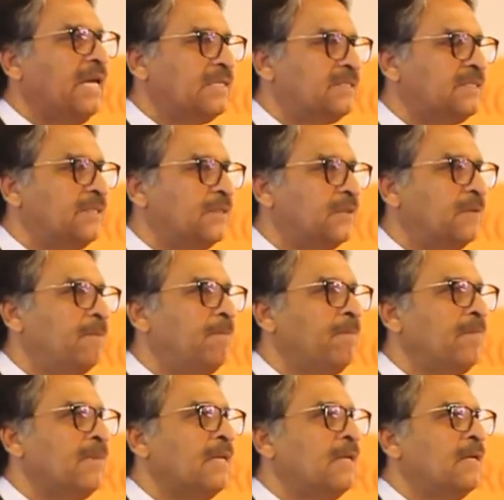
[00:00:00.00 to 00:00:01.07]
SCO.
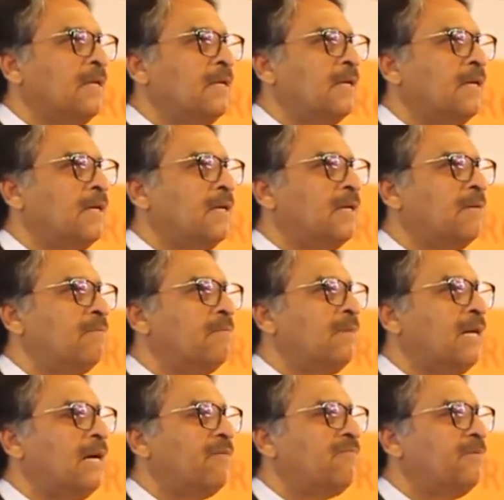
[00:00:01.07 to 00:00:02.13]

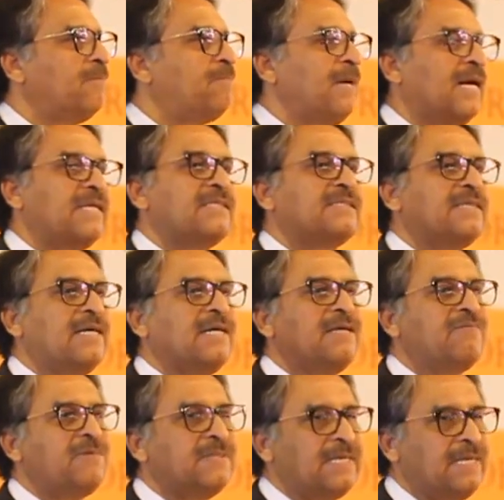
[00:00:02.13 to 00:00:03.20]
For
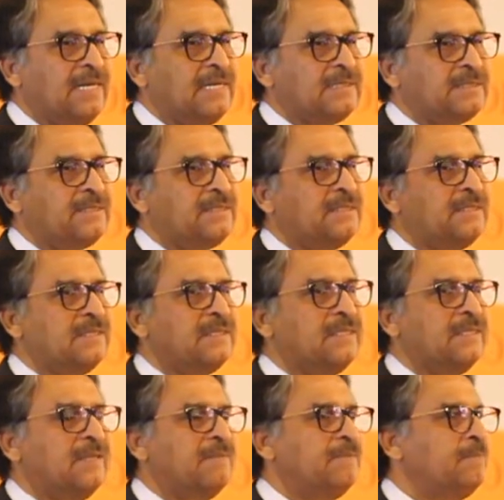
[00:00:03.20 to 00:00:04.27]
Pakistan, for the last
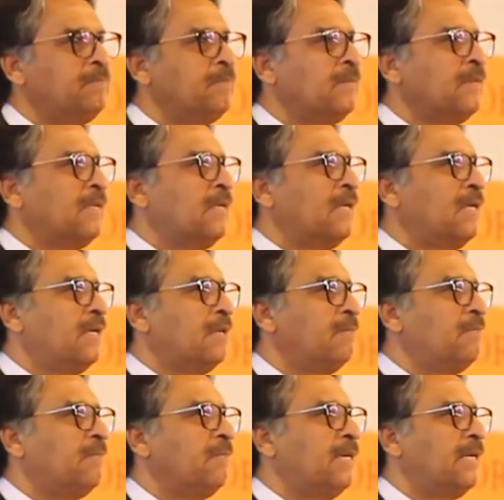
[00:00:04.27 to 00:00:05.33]

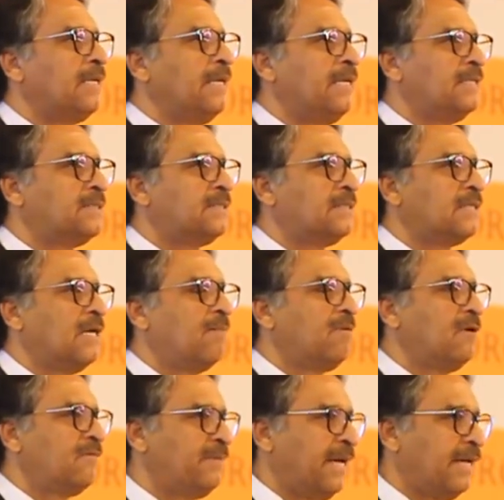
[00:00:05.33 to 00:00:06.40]
at least
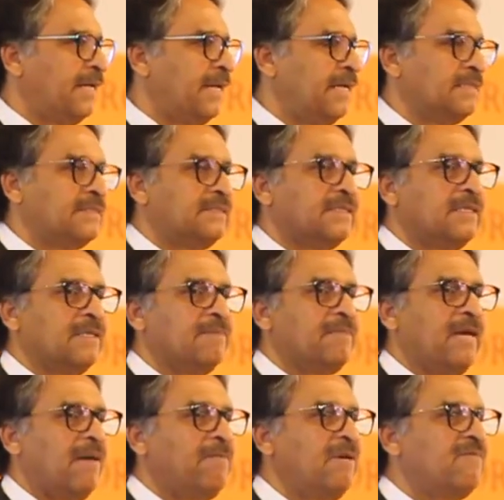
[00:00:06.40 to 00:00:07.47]
couple of decades,
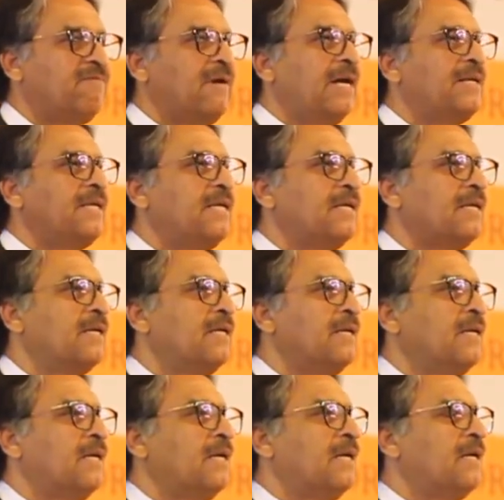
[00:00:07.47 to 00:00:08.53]
have been fighting
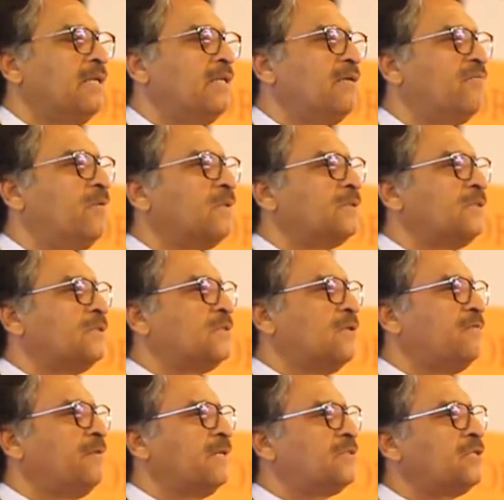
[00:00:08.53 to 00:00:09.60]
the forces
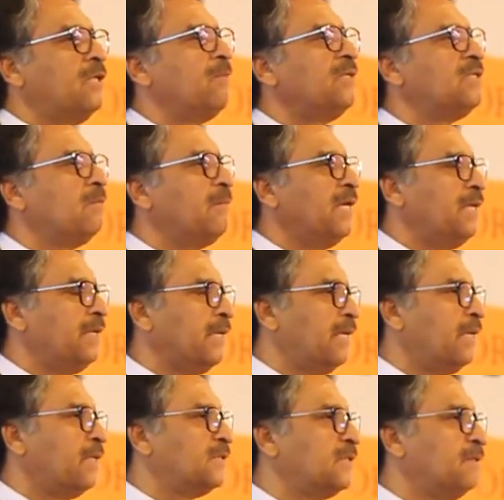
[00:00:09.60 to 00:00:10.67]
of extremism and
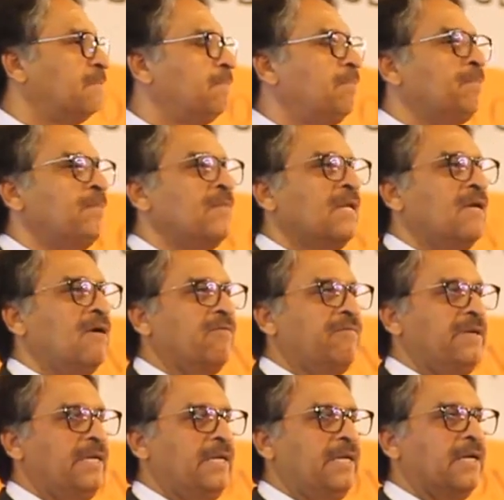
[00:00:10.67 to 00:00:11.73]
terrorism.
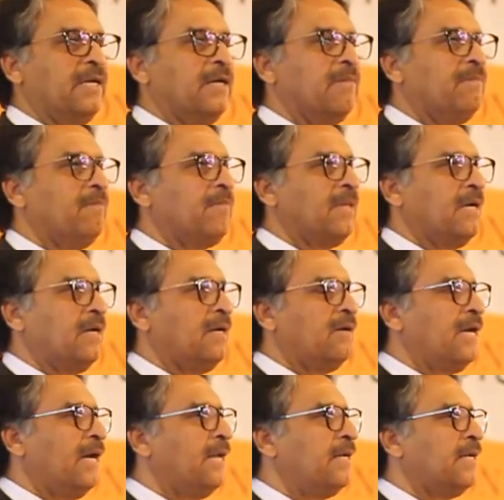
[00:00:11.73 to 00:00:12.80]

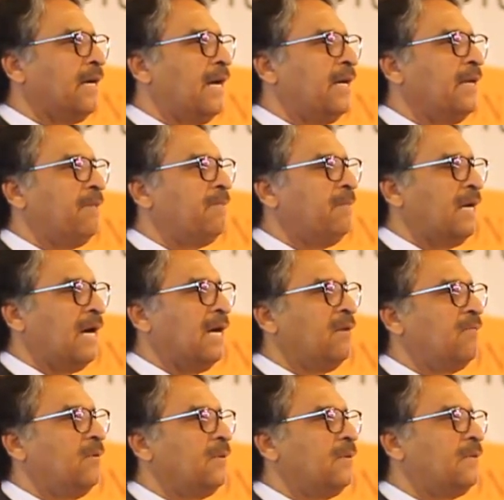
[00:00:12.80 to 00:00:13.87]
And I
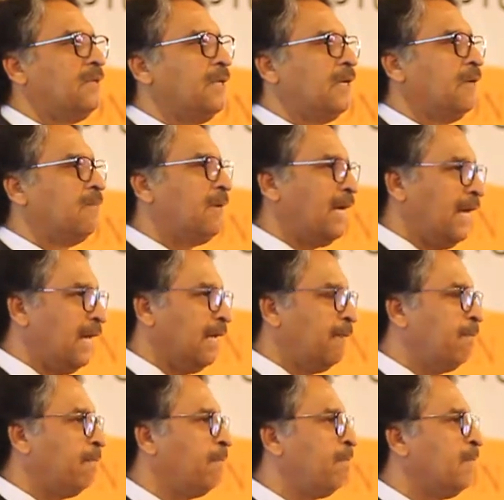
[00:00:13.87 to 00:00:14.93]
would
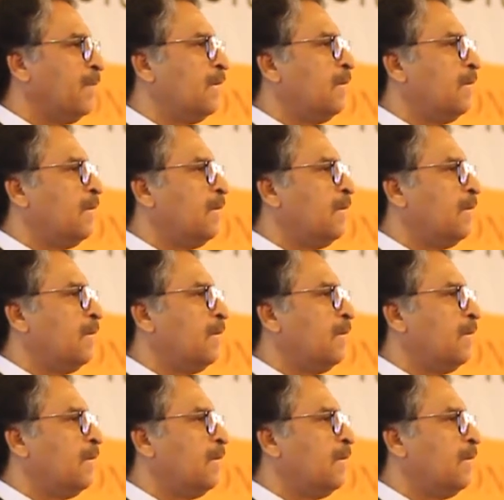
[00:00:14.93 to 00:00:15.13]
claim